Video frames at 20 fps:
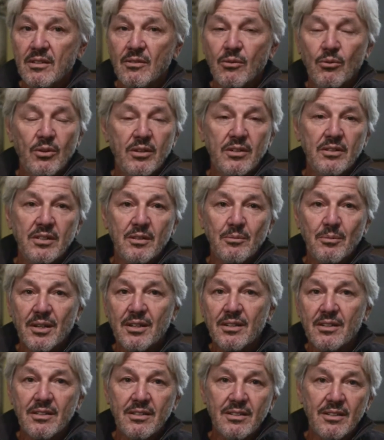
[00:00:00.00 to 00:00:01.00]
Where in
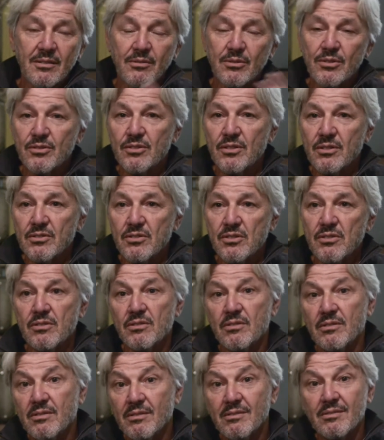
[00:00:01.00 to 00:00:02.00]
America they were just,
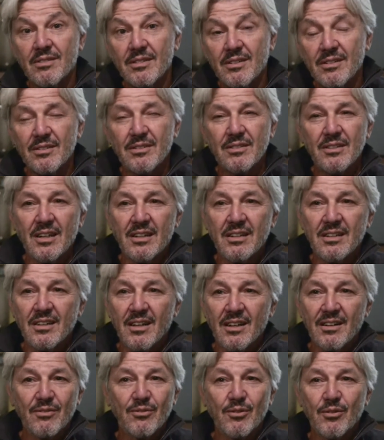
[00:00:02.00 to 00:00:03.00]
not a
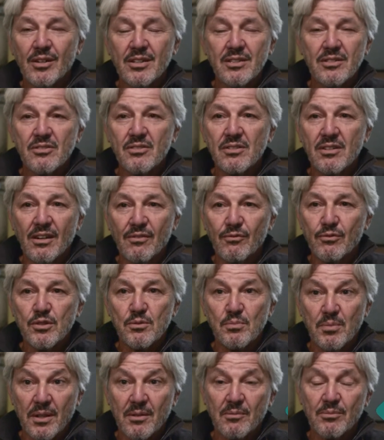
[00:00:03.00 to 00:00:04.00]
lot of great stuff was being